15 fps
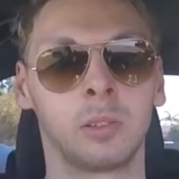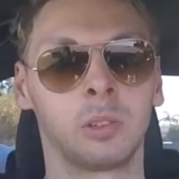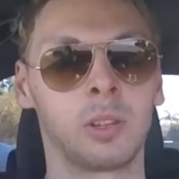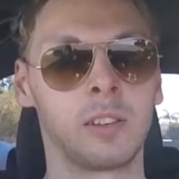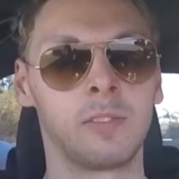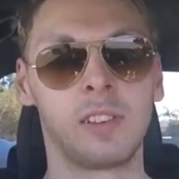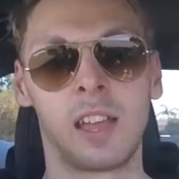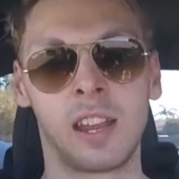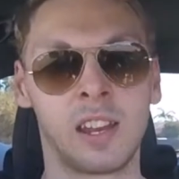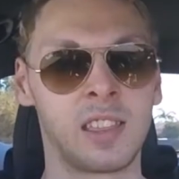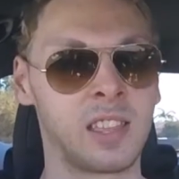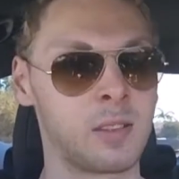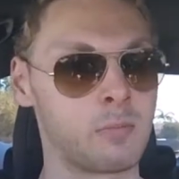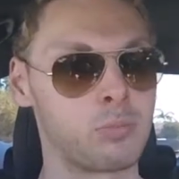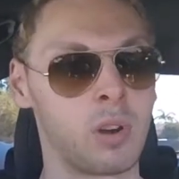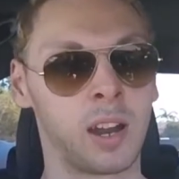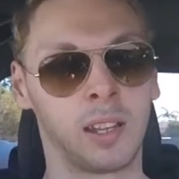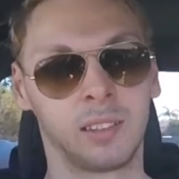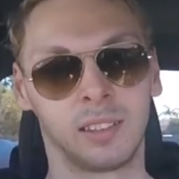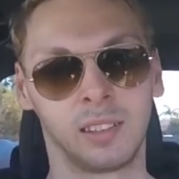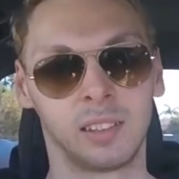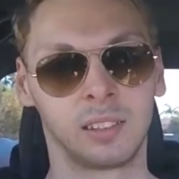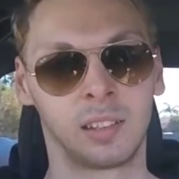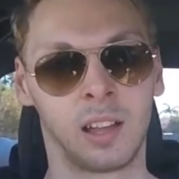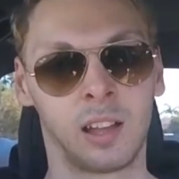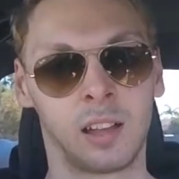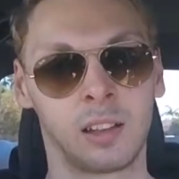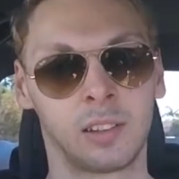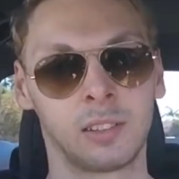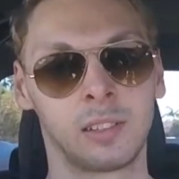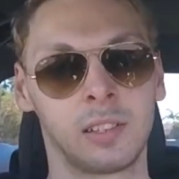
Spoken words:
so if anything breaks in this car,